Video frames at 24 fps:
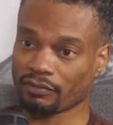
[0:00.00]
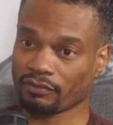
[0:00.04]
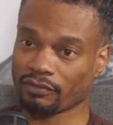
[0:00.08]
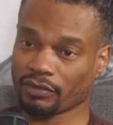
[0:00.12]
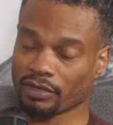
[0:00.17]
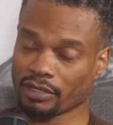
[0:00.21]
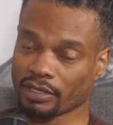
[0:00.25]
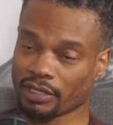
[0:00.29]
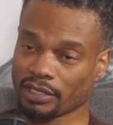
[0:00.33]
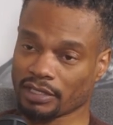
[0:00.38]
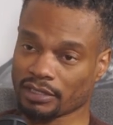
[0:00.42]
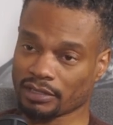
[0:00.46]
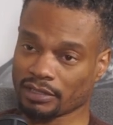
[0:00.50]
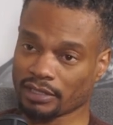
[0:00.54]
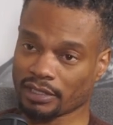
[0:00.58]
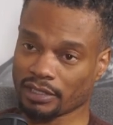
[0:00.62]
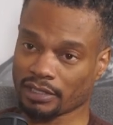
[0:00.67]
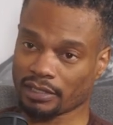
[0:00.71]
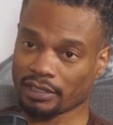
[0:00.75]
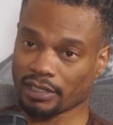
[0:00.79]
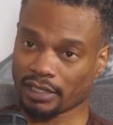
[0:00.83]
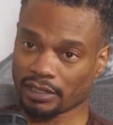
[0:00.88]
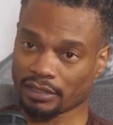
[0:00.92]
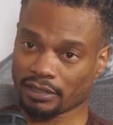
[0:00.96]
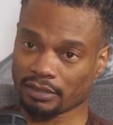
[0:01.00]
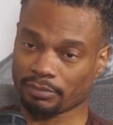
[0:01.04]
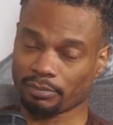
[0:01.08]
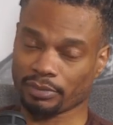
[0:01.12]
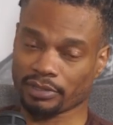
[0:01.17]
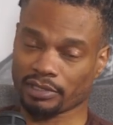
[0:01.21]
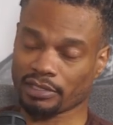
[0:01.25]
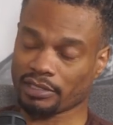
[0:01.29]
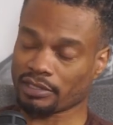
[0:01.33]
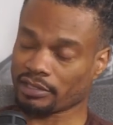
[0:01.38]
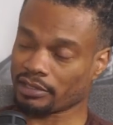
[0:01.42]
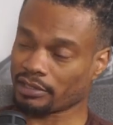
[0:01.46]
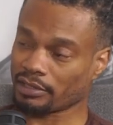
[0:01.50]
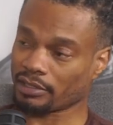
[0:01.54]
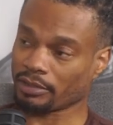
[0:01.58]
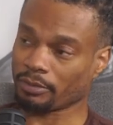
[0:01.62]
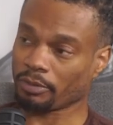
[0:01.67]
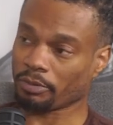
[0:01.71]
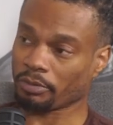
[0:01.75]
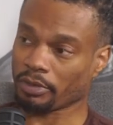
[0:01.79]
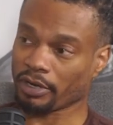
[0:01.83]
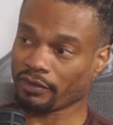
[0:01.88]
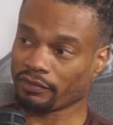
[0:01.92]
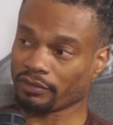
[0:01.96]
realize that that's potentially
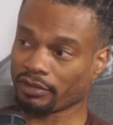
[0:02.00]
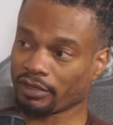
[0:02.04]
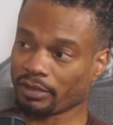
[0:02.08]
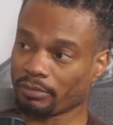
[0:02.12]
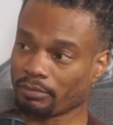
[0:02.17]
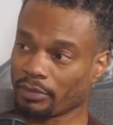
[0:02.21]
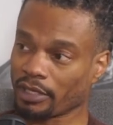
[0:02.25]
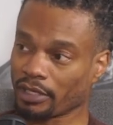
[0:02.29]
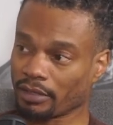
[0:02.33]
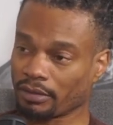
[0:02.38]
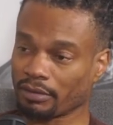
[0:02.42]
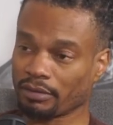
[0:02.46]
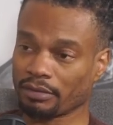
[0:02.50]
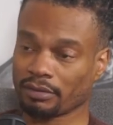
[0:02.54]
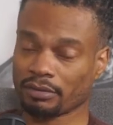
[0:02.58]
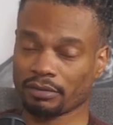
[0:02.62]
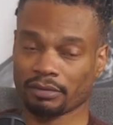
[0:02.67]
someone I'm going to have to commit